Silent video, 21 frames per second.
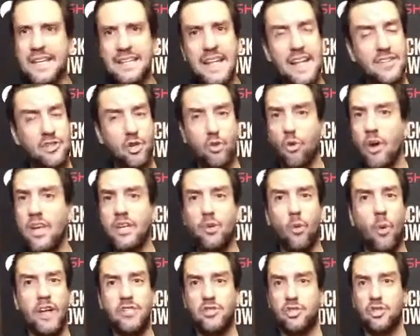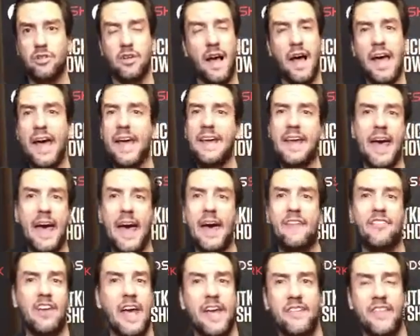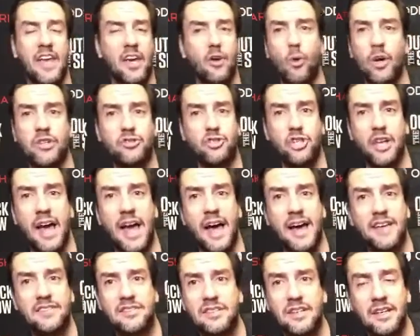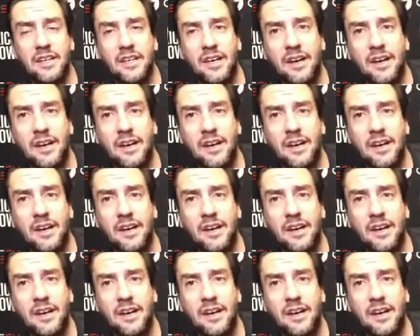That's a great question. I hadn't, I haven't had that question asked.